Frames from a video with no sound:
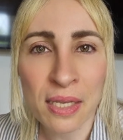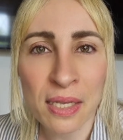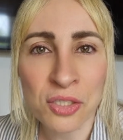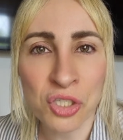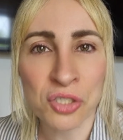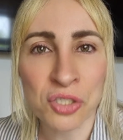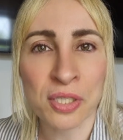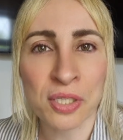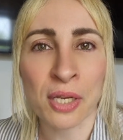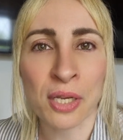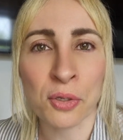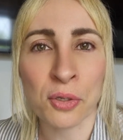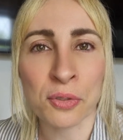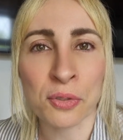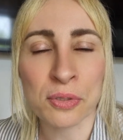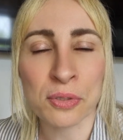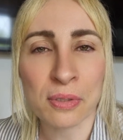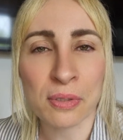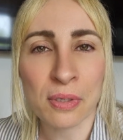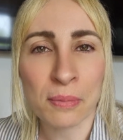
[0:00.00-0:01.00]
She's in a
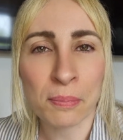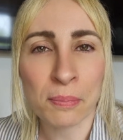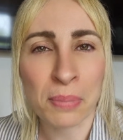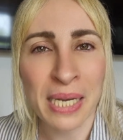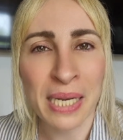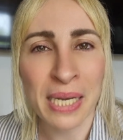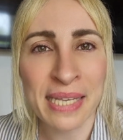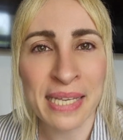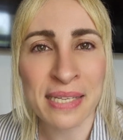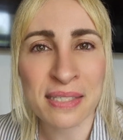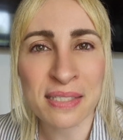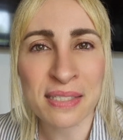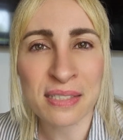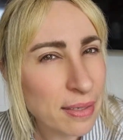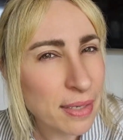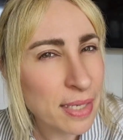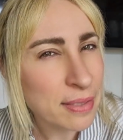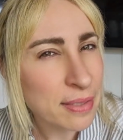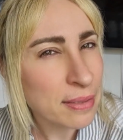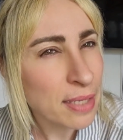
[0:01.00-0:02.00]
good place.
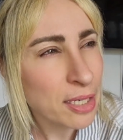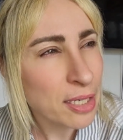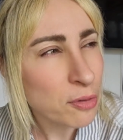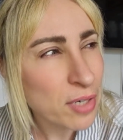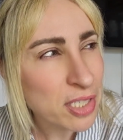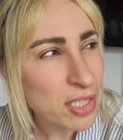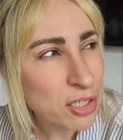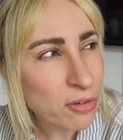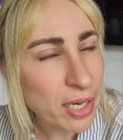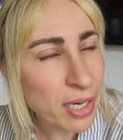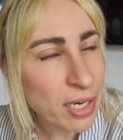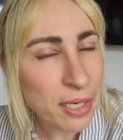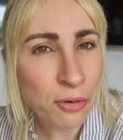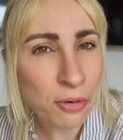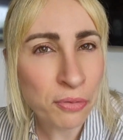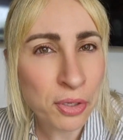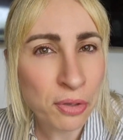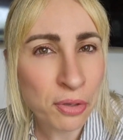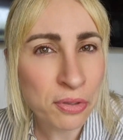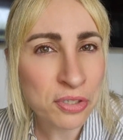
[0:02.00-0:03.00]
Isn't the grass greener on
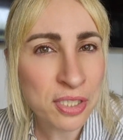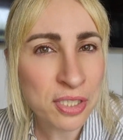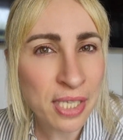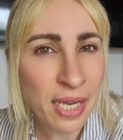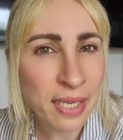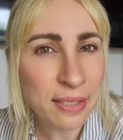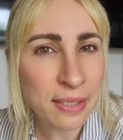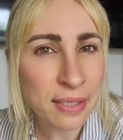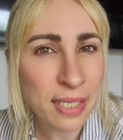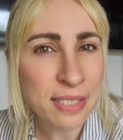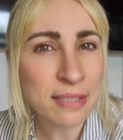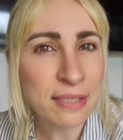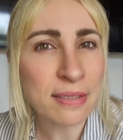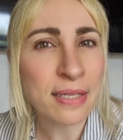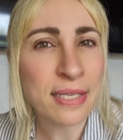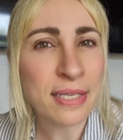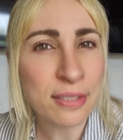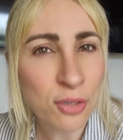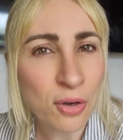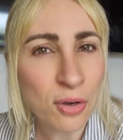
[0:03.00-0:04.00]
the other side?
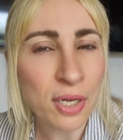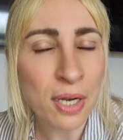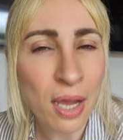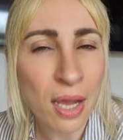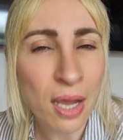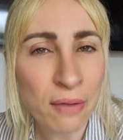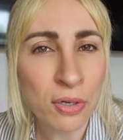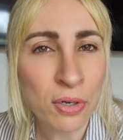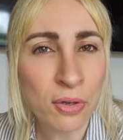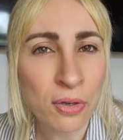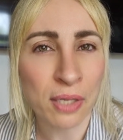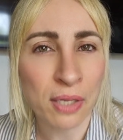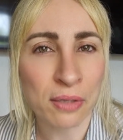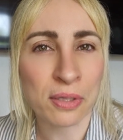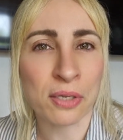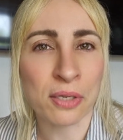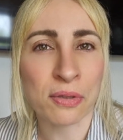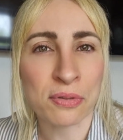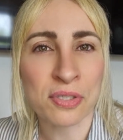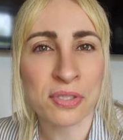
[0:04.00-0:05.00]
Let's go and have a look at
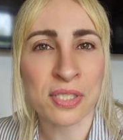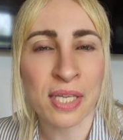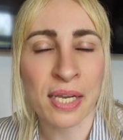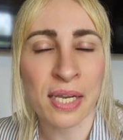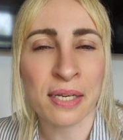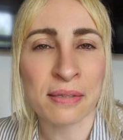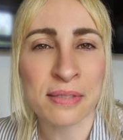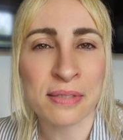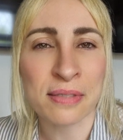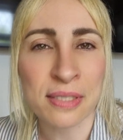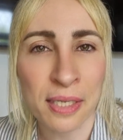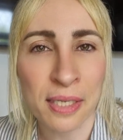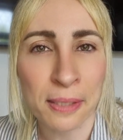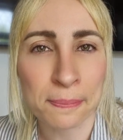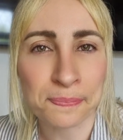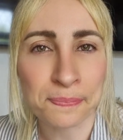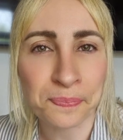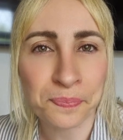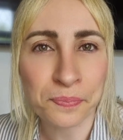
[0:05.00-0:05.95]
the other side and see.